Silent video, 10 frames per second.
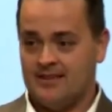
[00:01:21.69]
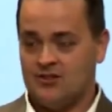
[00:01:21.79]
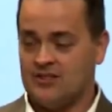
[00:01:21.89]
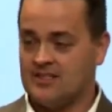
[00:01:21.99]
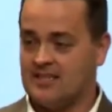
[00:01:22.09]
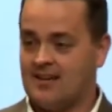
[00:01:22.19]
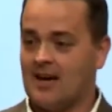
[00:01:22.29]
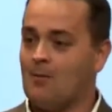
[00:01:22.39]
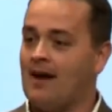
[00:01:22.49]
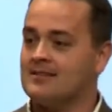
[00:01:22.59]
She's going to
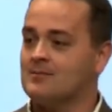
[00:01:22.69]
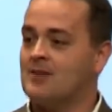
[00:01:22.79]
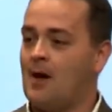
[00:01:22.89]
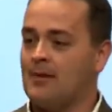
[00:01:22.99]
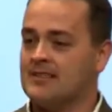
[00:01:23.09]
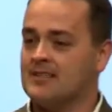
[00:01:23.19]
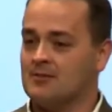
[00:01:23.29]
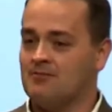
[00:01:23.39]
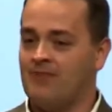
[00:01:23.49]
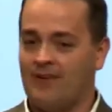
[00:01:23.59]
talk about some topics that
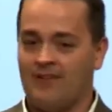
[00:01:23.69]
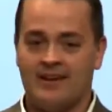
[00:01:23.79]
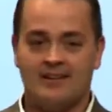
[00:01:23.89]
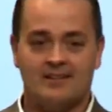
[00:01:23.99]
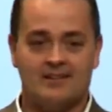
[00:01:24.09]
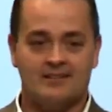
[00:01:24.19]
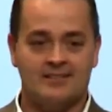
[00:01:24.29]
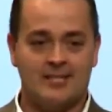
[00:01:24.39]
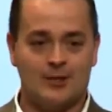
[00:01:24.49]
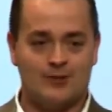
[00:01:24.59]
are very
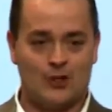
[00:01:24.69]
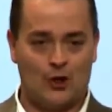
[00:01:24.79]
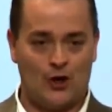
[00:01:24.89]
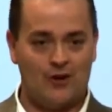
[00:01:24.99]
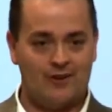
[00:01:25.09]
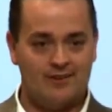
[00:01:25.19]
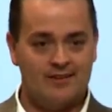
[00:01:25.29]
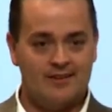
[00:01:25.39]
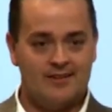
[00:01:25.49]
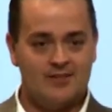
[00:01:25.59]
dear to her.
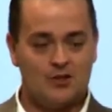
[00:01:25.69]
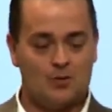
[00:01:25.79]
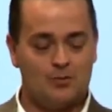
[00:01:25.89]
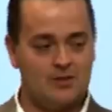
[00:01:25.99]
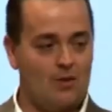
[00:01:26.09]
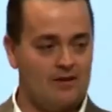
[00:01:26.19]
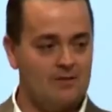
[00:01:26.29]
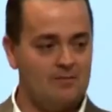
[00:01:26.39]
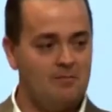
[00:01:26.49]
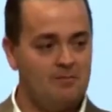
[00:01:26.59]
So please
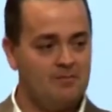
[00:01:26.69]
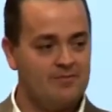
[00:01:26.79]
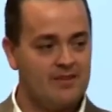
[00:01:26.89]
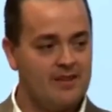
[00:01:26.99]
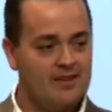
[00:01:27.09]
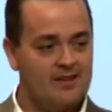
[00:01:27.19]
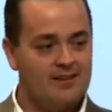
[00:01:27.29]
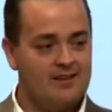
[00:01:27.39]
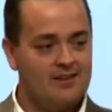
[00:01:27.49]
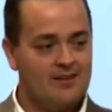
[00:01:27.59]
welcome
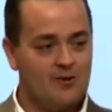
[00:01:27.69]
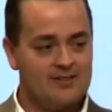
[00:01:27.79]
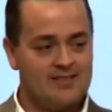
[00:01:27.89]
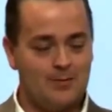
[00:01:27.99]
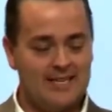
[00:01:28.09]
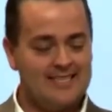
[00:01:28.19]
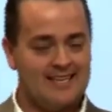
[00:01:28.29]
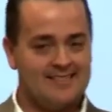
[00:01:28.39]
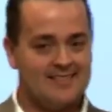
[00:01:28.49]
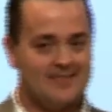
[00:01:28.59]
Cristy
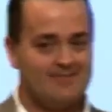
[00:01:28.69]
Benitez.